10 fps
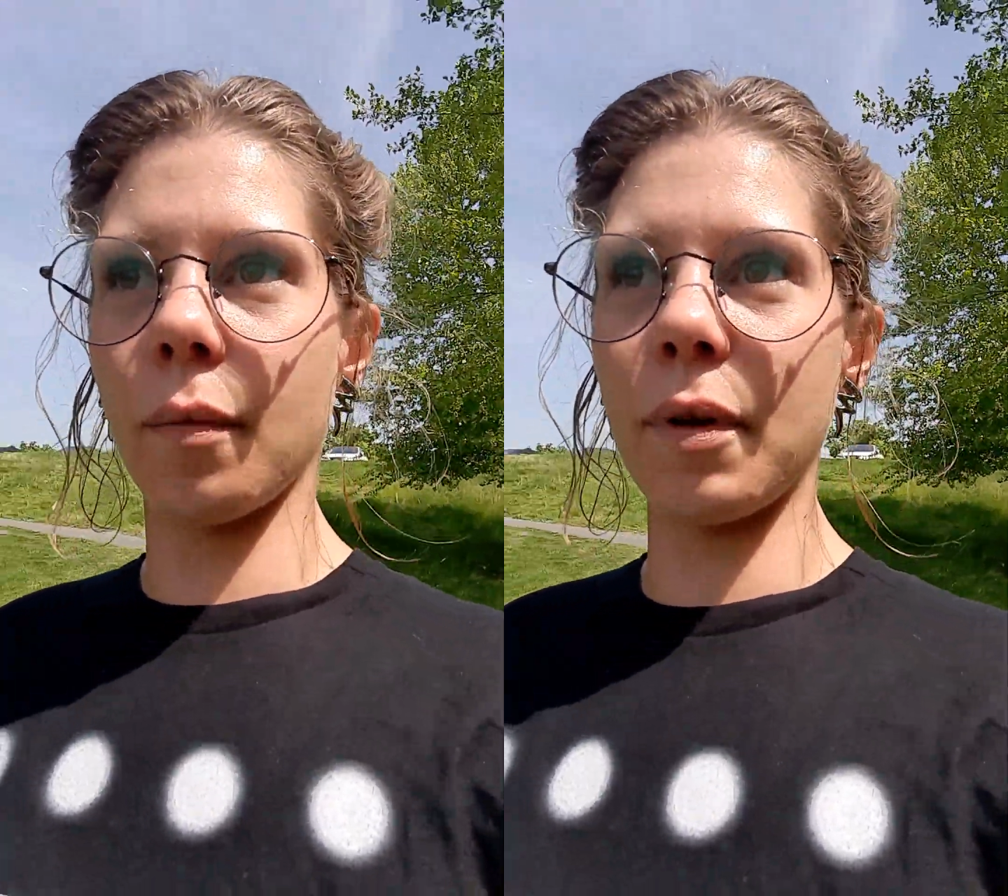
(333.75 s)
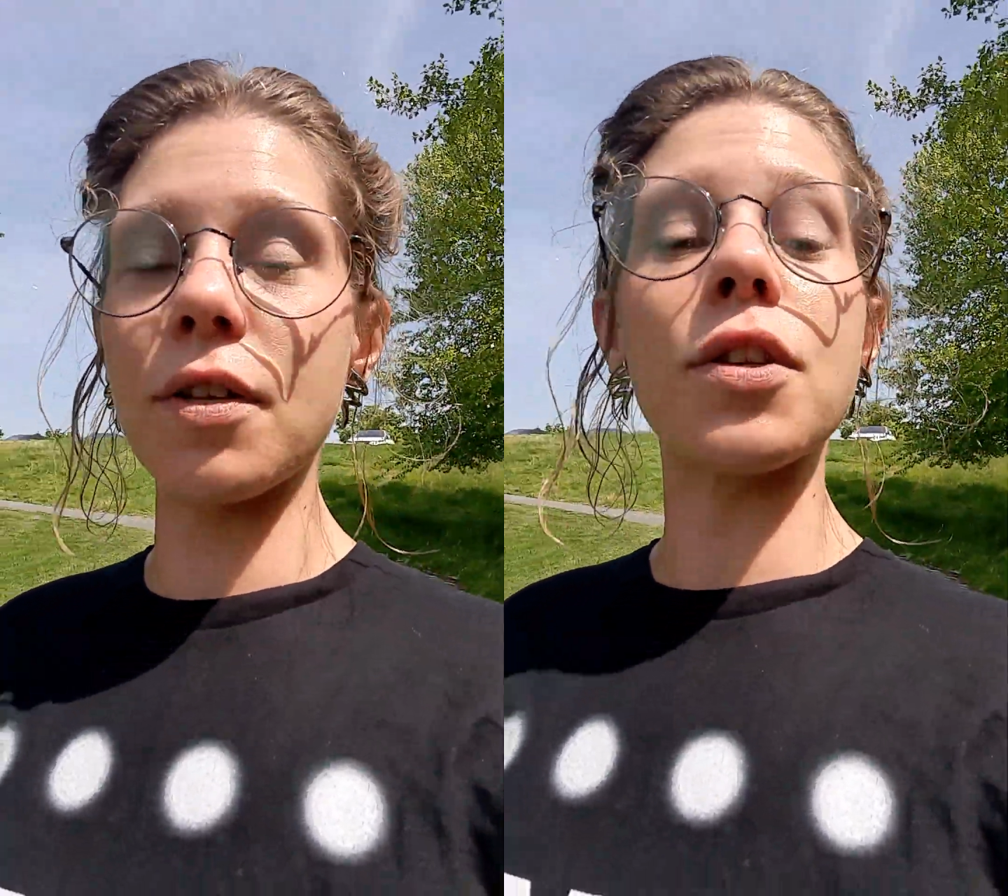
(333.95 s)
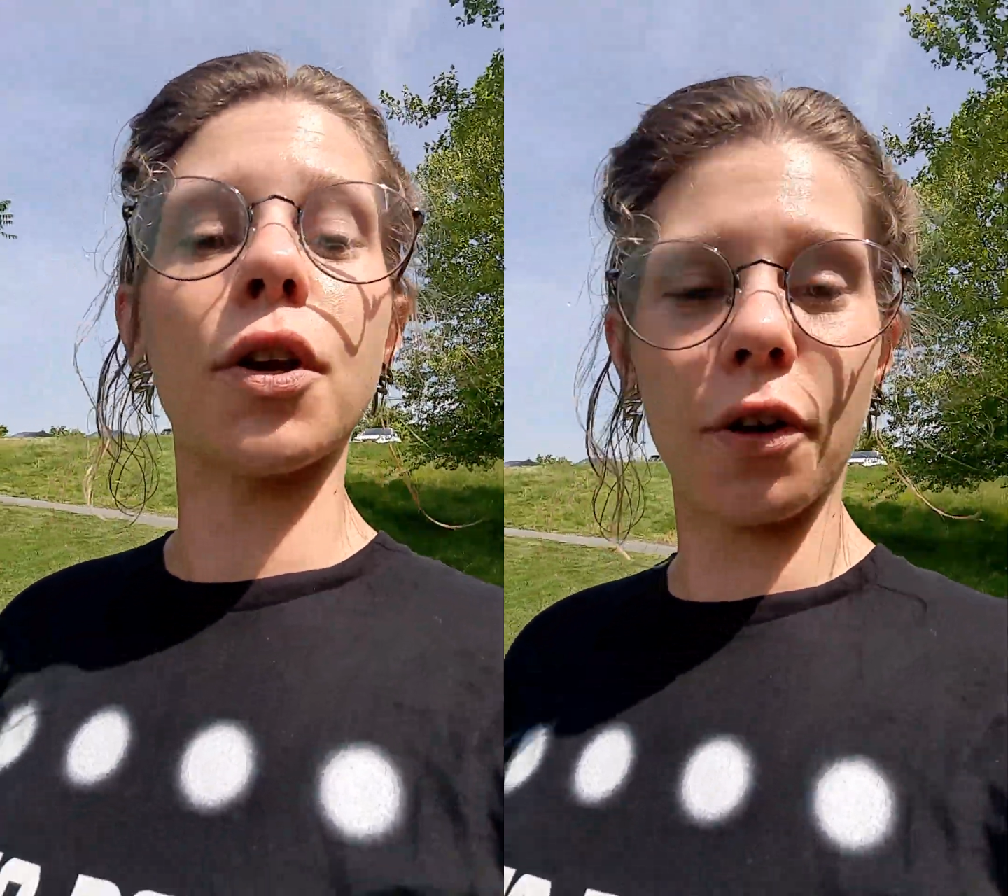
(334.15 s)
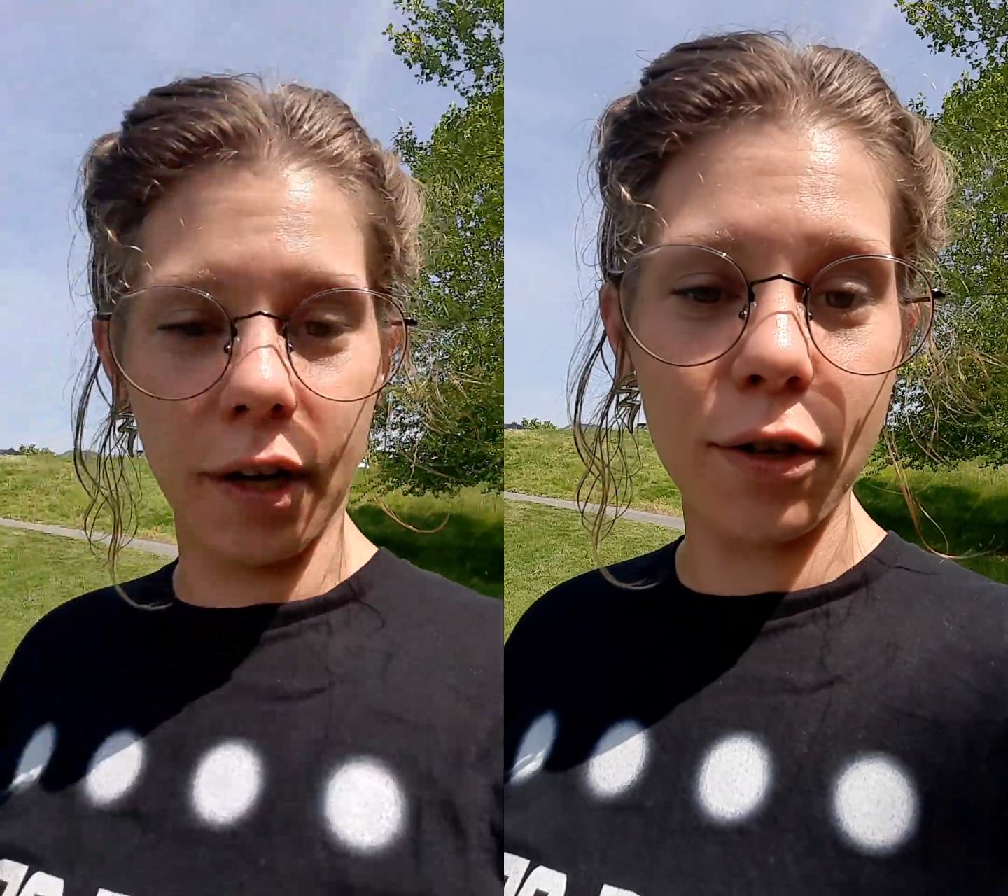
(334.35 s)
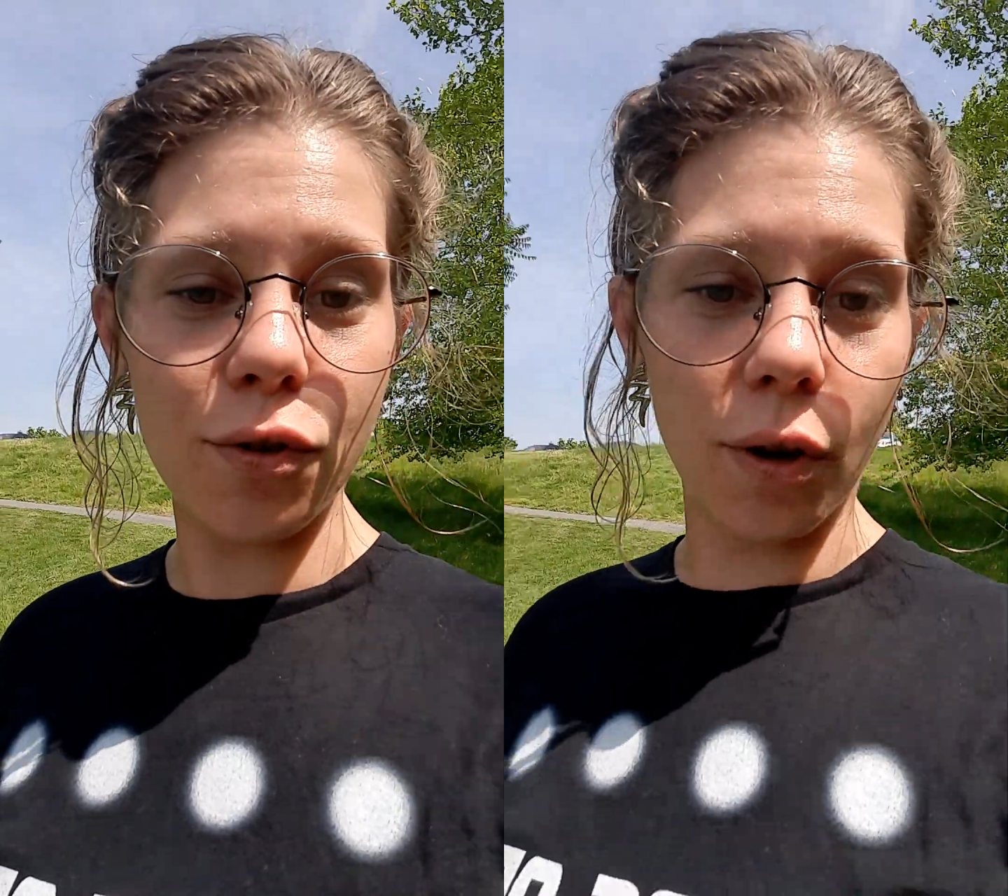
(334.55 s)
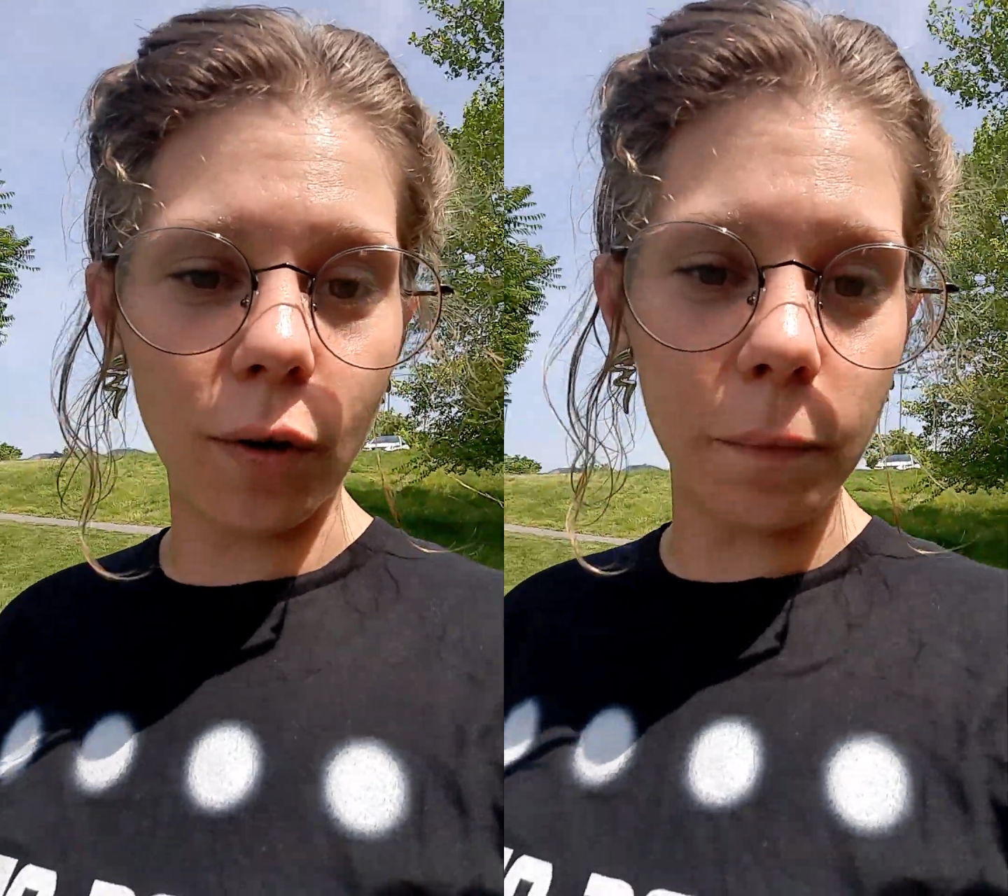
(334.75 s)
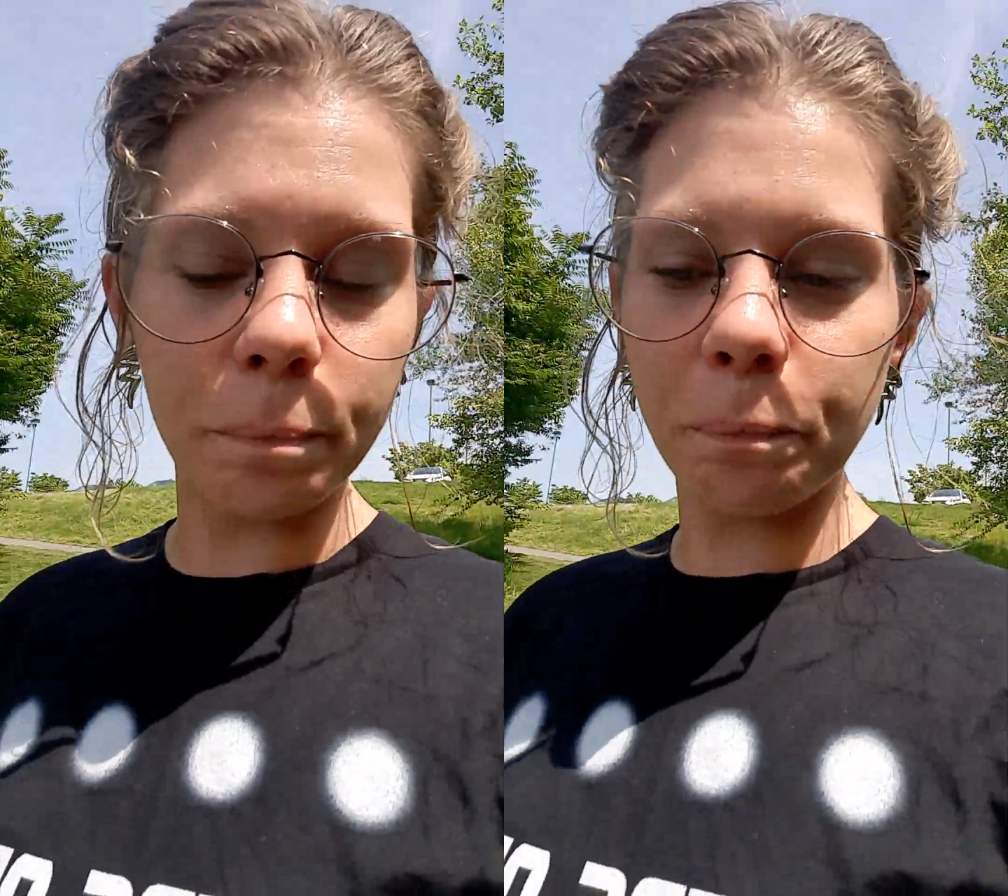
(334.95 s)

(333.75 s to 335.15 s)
insecurity and struggle.